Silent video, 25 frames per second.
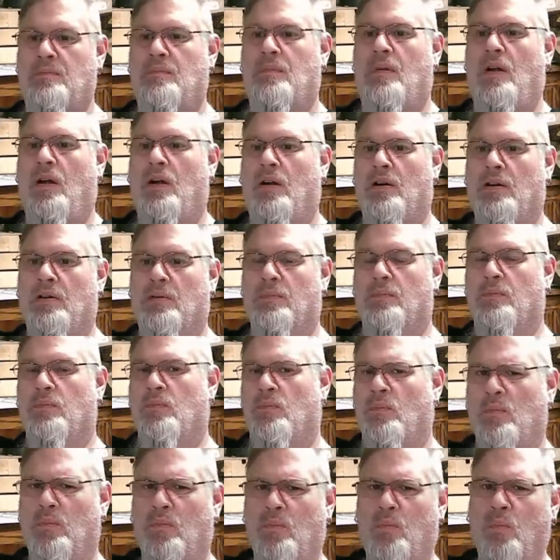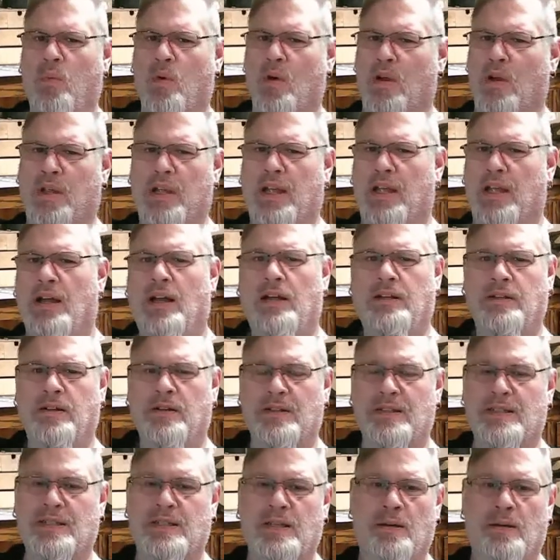are working under
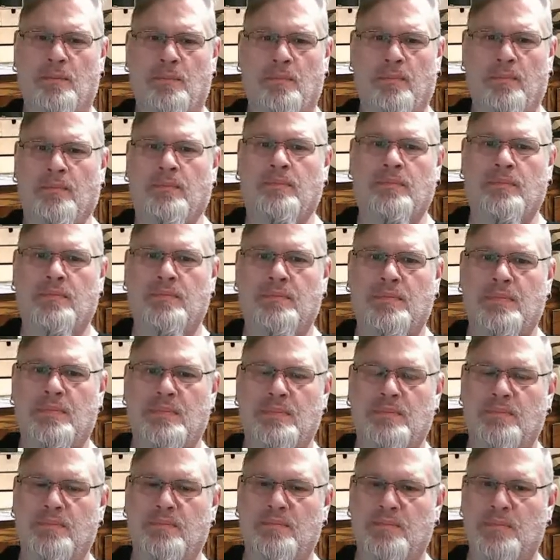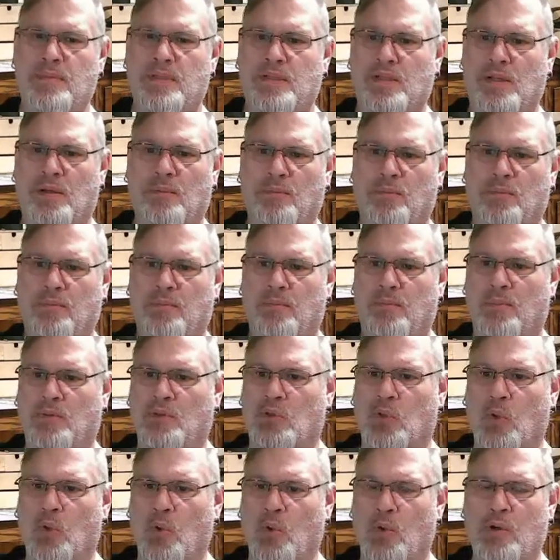some some
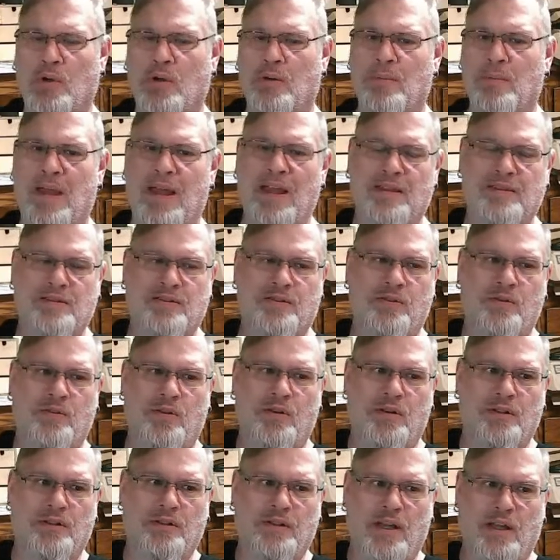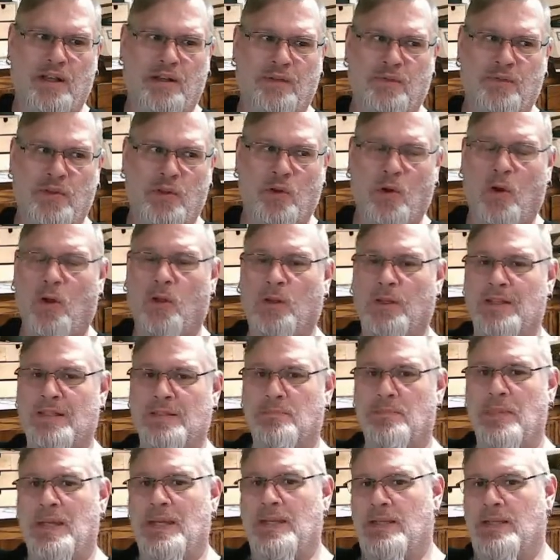lord or master, and kind of they're all his
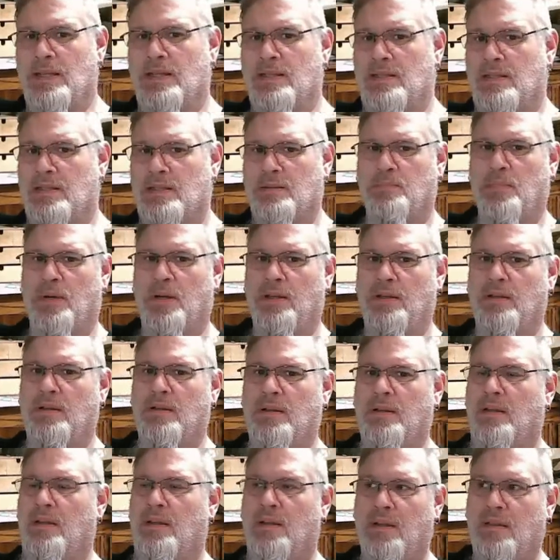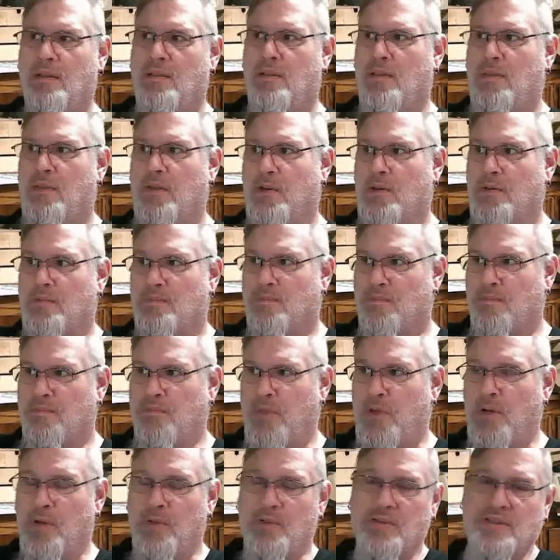minions, but they're
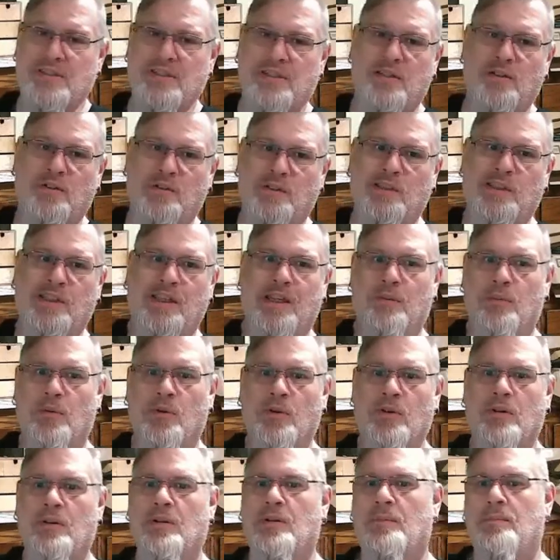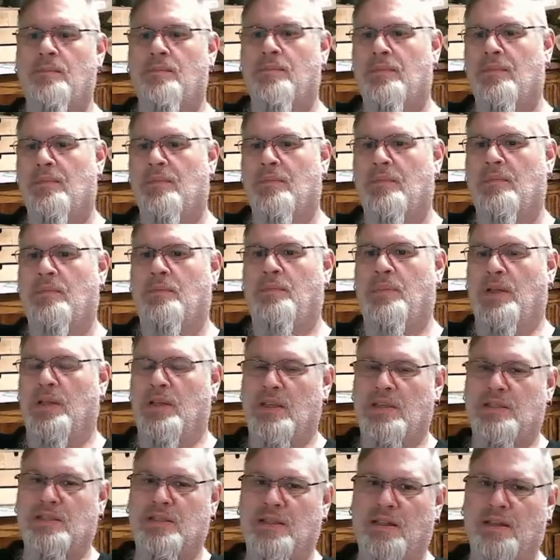the skilled labor. But
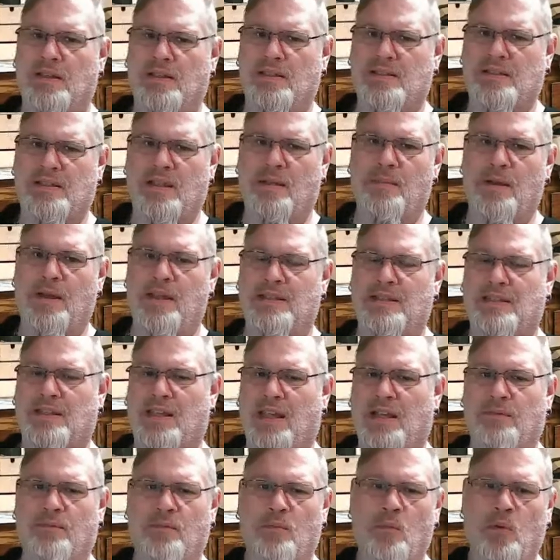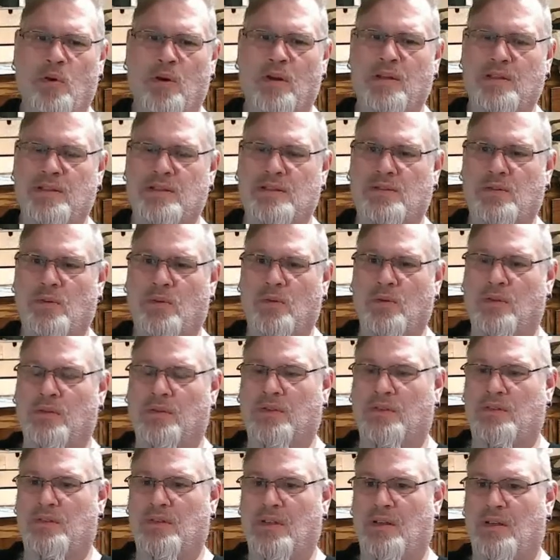it's kind of more
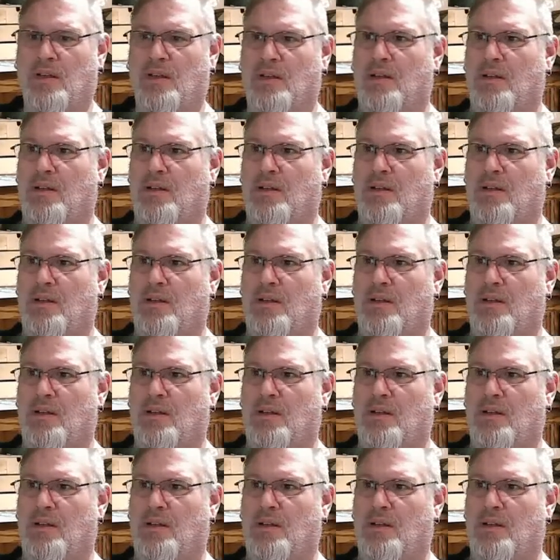historical setting.